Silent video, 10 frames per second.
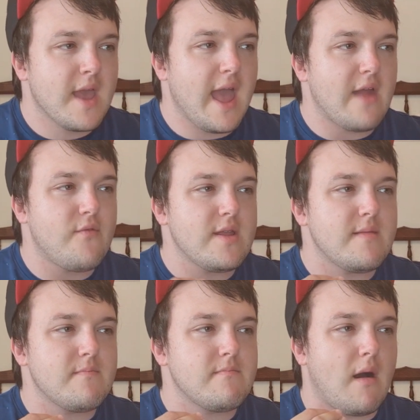
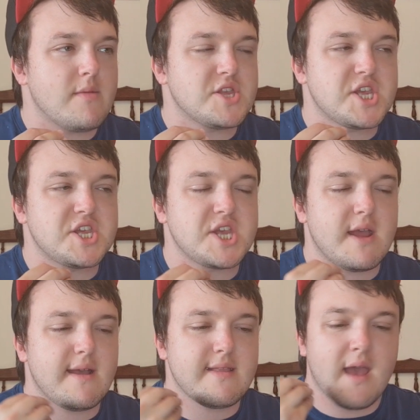every moment she
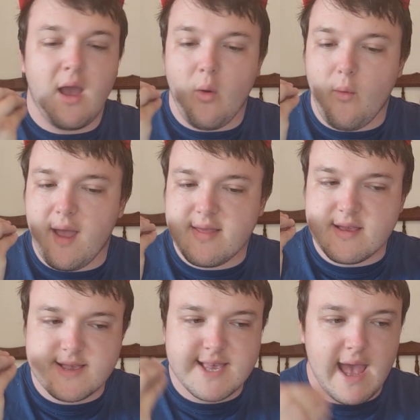shared
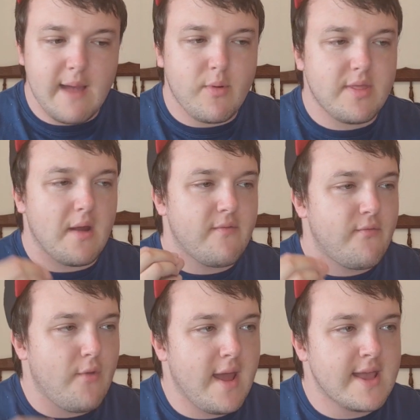with Seb, with her
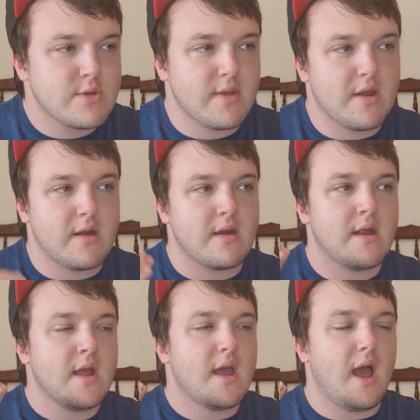friends, with
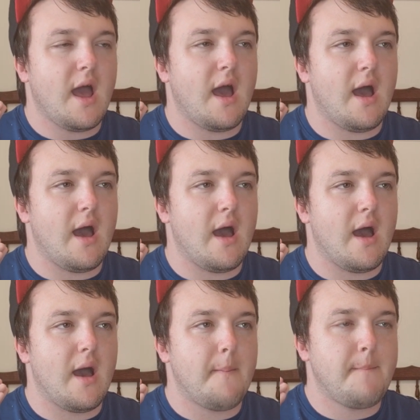her
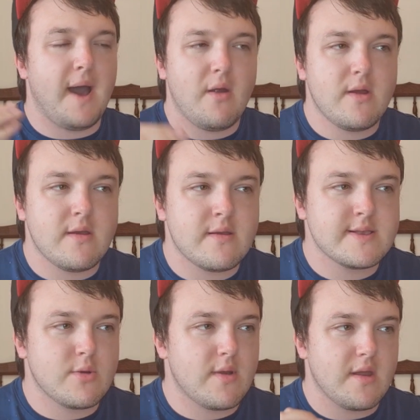
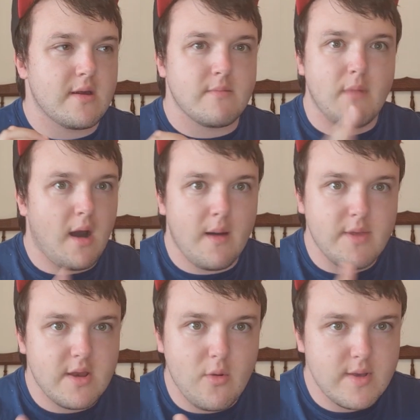parents, with her mom,
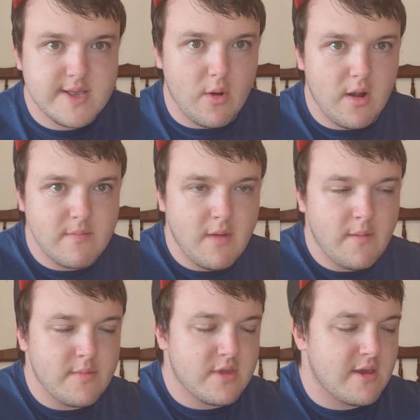you know, we saw her
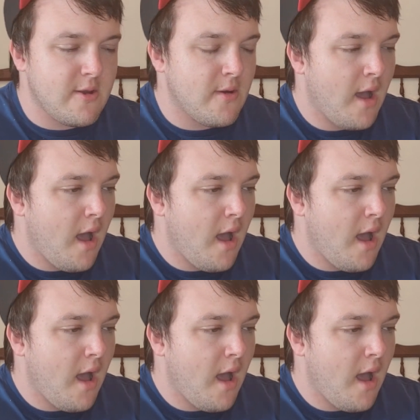mom too.